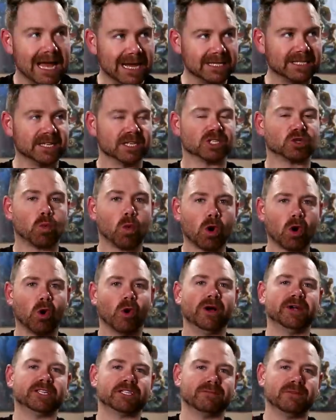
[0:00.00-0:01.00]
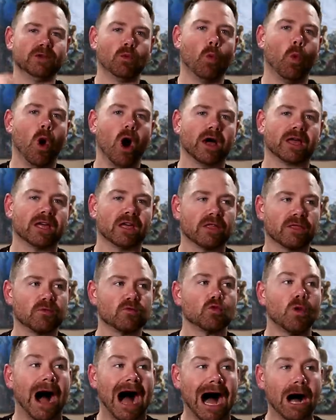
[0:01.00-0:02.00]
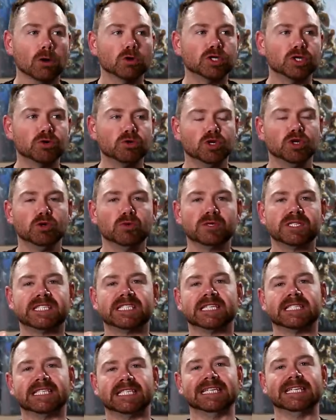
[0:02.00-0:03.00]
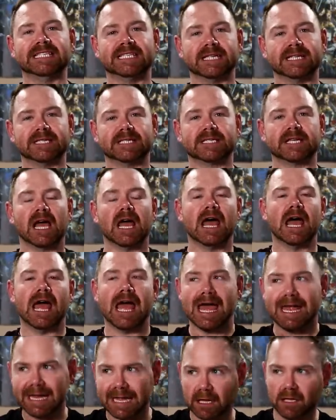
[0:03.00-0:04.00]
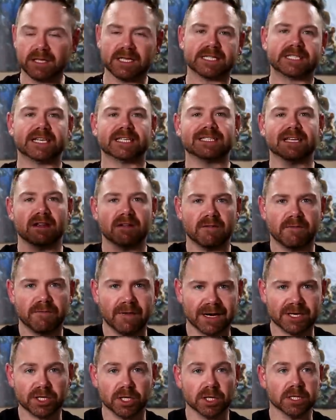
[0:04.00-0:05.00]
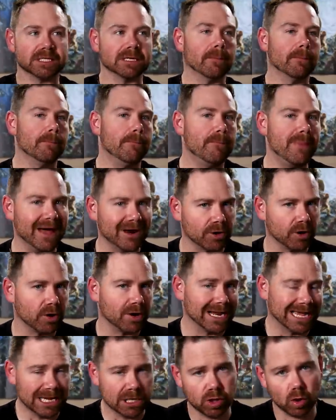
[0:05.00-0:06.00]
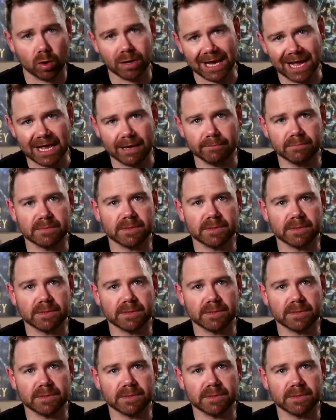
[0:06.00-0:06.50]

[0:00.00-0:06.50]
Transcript: essence, we're going to be walking through how to use diseases and illnesses and infections better in your game.